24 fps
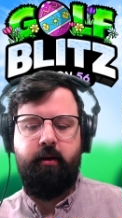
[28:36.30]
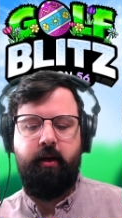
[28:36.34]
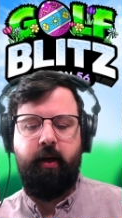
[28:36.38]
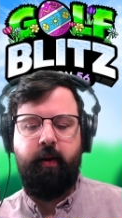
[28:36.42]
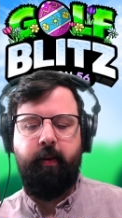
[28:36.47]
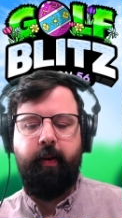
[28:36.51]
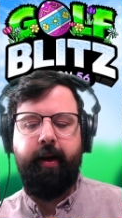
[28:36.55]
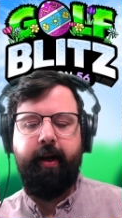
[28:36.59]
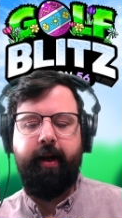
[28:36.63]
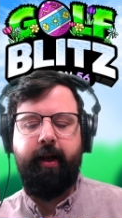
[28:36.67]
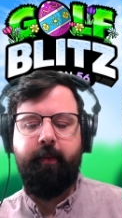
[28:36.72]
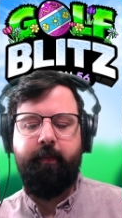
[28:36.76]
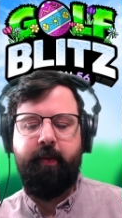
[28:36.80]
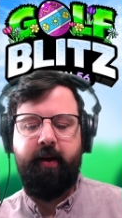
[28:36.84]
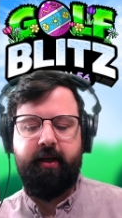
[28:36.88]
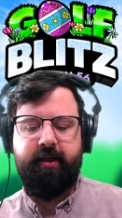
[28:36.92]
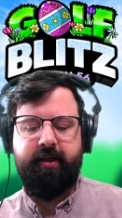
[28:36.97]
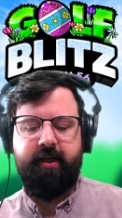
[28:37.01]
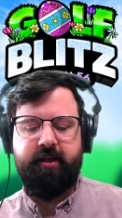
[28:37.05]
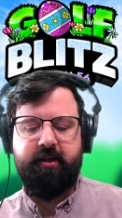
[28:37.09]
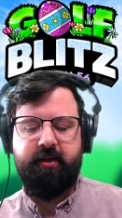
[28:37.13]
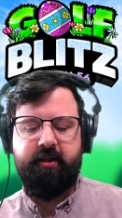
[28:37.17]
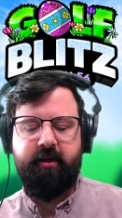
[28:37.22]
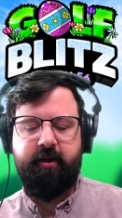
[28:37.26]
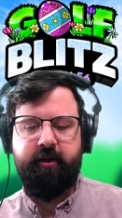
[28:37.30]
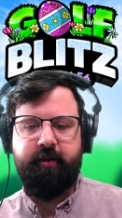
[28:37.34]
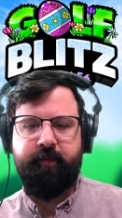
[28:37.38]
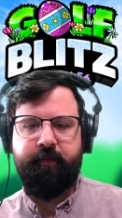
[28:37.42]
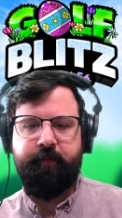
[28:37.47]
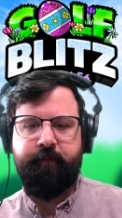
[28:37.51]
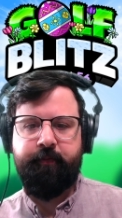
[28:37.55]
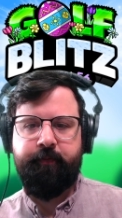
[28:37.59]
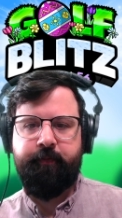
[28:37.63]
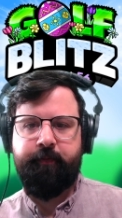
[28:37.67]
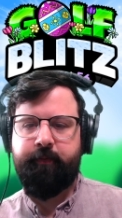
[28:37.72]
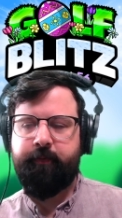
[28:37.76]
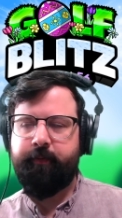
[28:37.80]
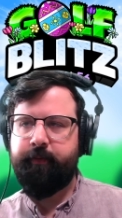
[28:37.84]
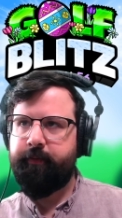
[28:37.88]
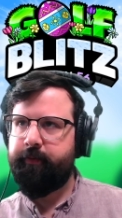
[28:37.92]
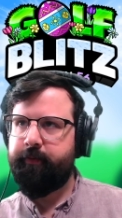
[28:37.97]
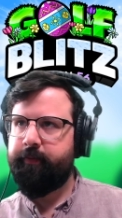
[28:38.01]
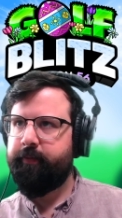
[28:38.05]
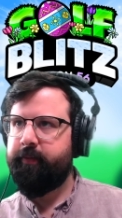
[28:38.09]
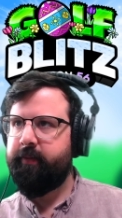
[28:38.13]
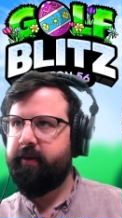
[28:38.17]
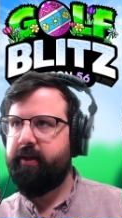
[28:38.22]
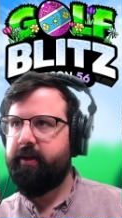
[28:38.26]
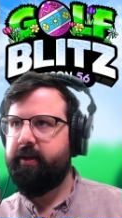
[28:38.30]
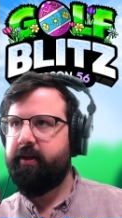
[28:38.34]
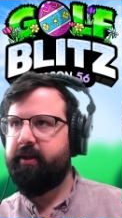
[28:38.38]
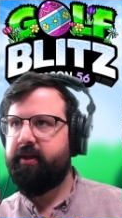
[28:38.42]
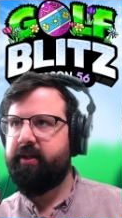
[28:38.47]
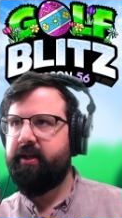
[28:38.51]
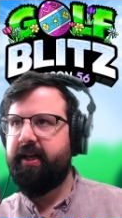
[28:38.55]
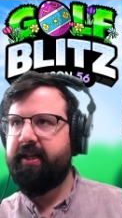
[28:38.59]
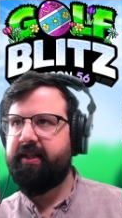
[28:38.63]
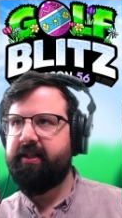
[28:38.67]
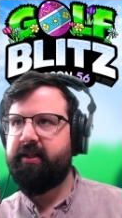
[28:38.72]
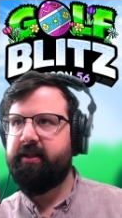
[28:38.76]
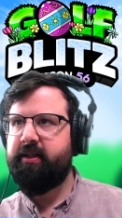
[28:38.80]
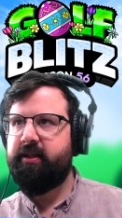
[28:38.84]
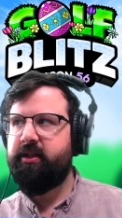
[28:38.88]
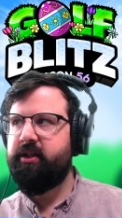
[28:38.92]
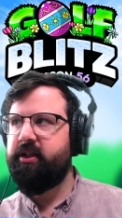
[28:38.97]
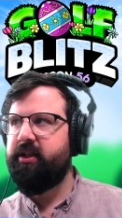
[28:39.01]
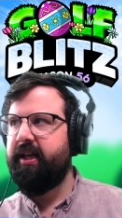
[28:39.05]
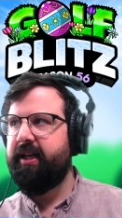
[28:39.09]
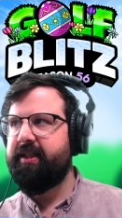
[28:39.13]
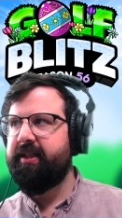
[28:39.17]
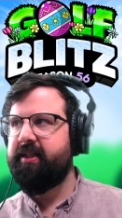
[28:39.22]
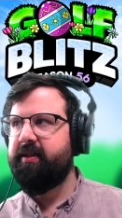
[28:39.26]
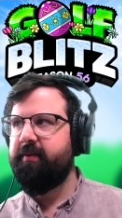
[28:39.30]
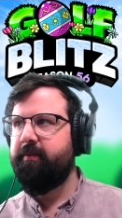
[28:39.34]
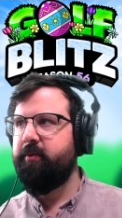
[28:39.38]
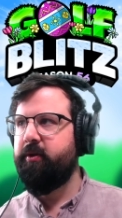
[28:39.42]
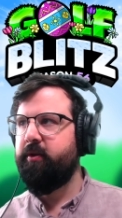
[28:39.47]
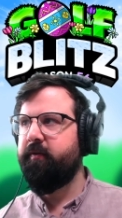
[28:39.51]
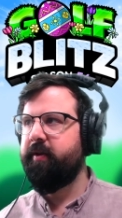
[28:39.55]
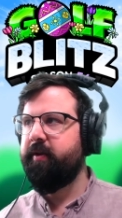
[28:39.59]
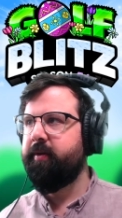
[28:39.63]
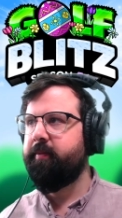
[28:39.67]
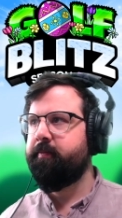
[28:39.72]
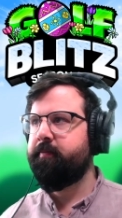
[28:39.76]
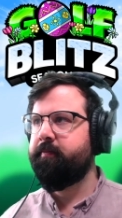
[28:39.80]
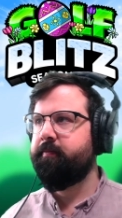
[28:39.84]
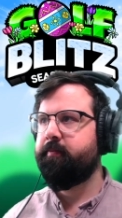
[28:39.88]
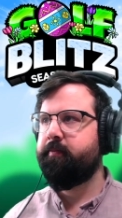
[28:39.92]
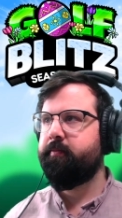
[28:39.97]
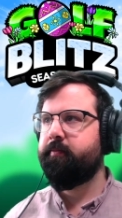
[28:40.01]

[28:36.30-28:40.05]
Alright, I gotta pay attention. Chat's, chat's a moving.